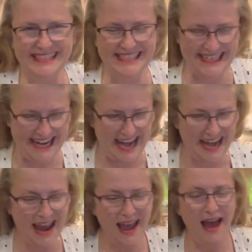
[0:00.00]
today.
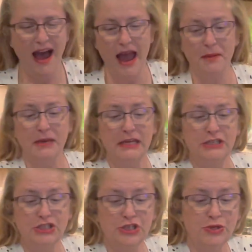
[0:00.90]
I'm gonna
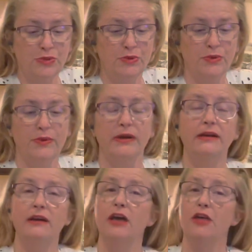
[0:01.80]
do
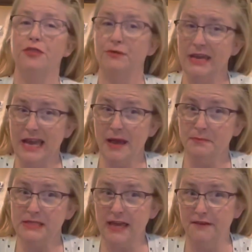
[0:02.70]
3
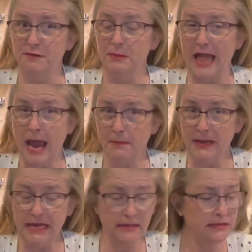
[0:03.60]
cups of black
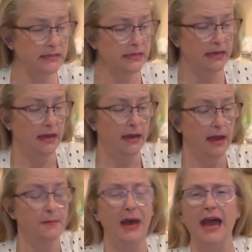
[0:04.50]
beans.
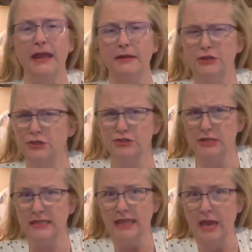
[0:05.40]
I
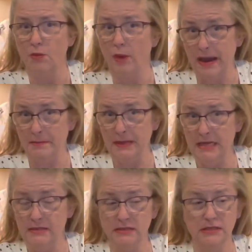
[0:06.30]
usually like white
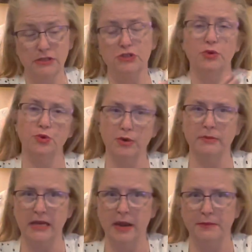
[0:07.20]
beans, so
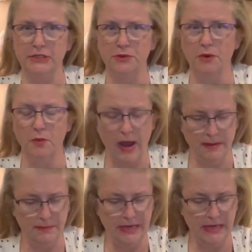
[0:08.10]
normally I would do a white
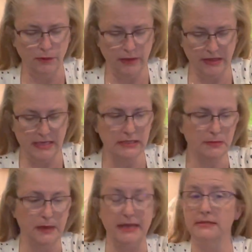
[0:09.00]
bean with this,
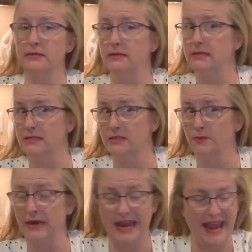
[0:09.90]
but this is
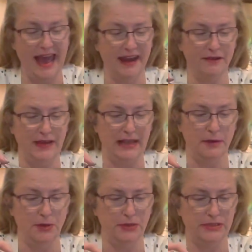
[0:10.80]
what I have
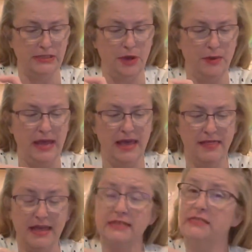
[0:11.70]
available. So
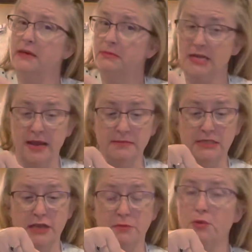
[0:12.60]
that's sometimes
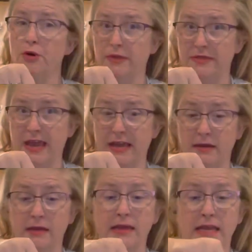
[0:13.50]
the important
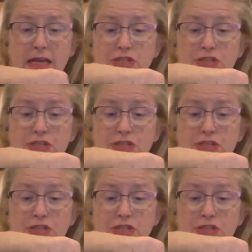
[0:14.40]
thing, is